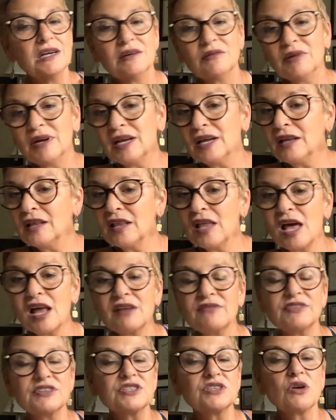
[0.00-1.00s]
Well, a lot
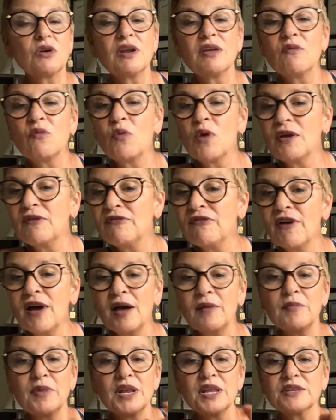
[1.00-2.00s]
of us don't even wait
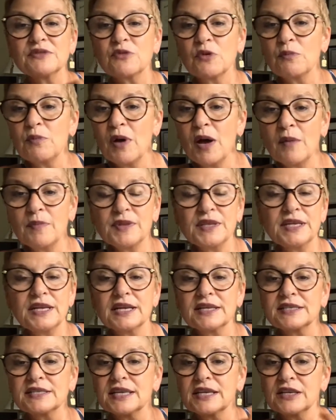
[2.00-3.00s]
5 minutes. We're popping the
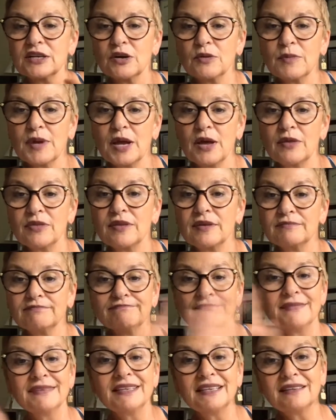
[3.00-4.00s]
next thing in our mouth.
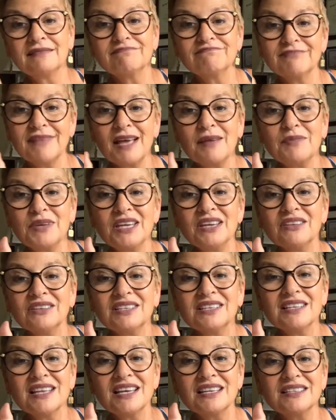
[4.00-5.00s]
I'm
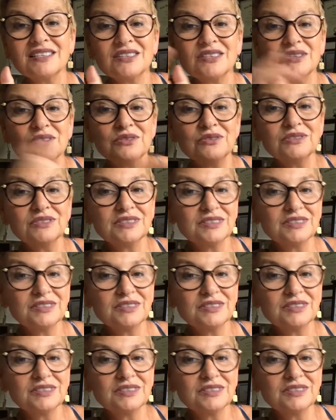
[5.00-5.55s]
guilty of that too.